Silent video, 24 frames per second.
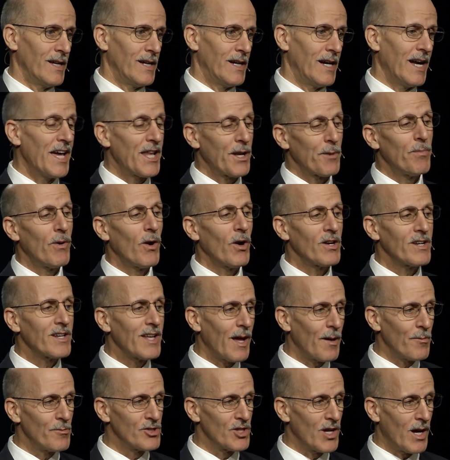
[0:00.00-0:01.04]
I had a
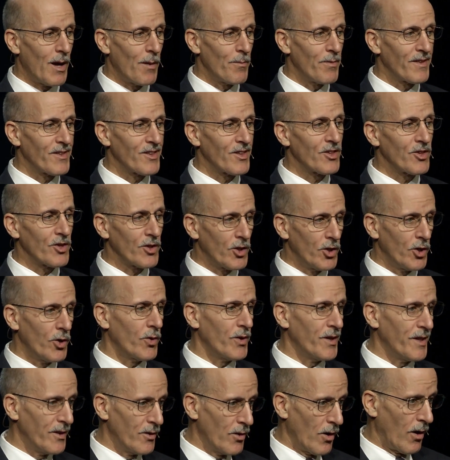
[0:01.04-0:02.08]
part-time job as a
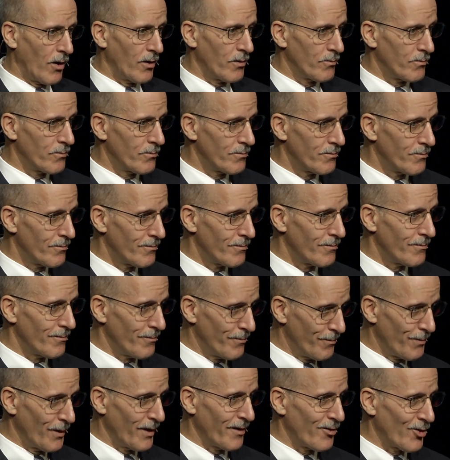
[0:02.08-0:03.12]
security guard,
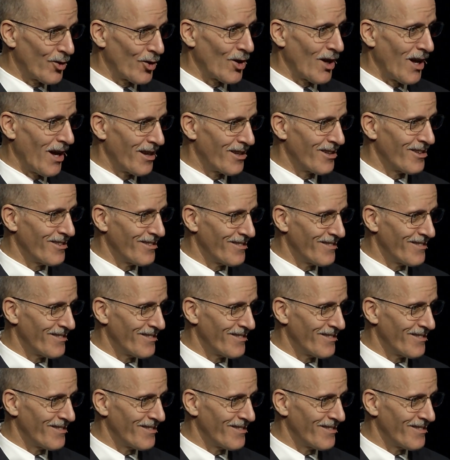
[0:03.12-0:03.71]
believe it or not.